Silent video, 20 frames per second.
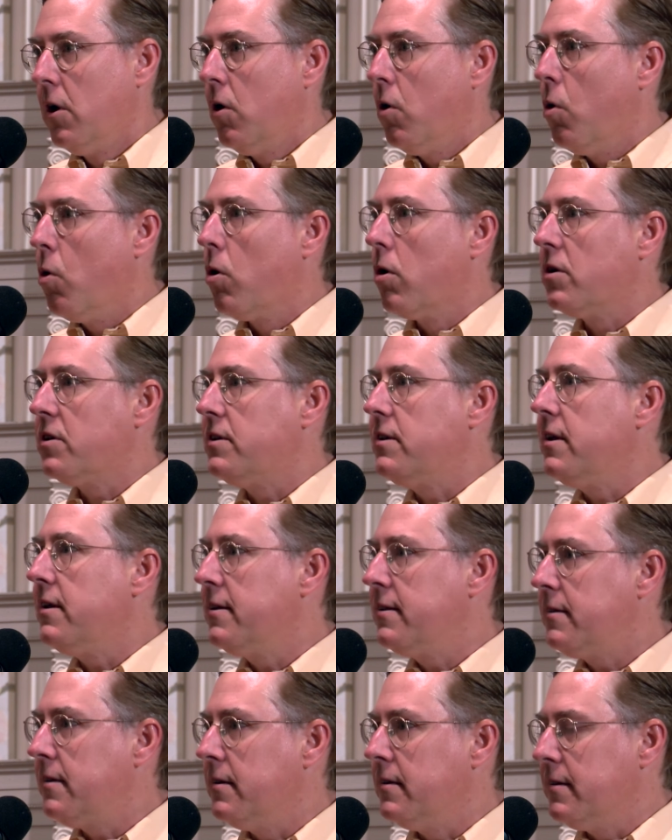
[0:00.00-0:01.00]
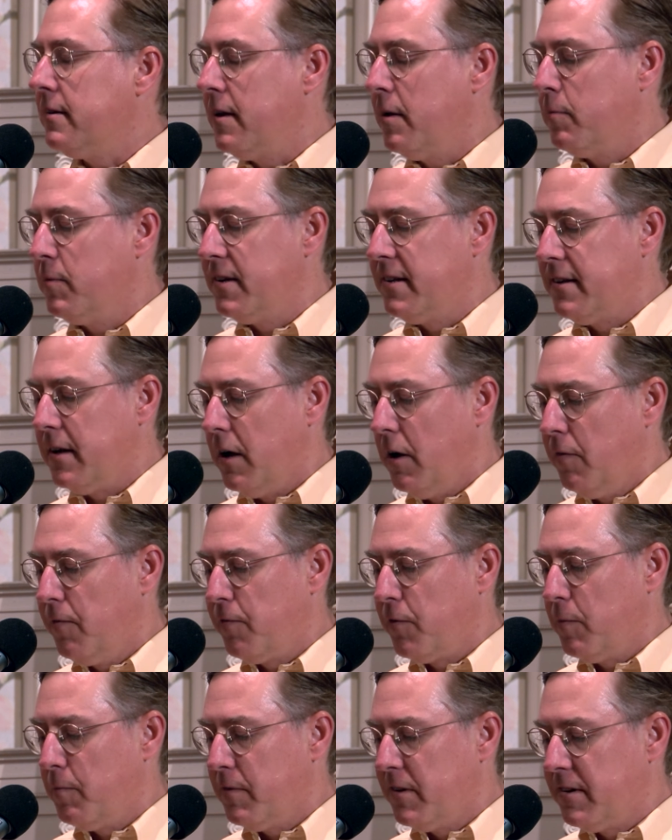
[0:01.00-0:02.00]
or distance himself
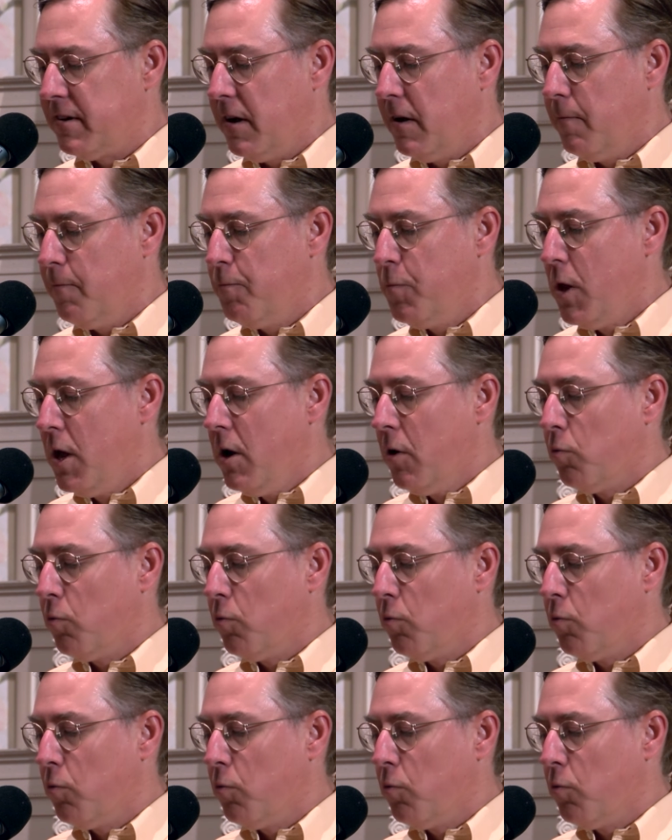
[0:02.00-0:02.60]
from some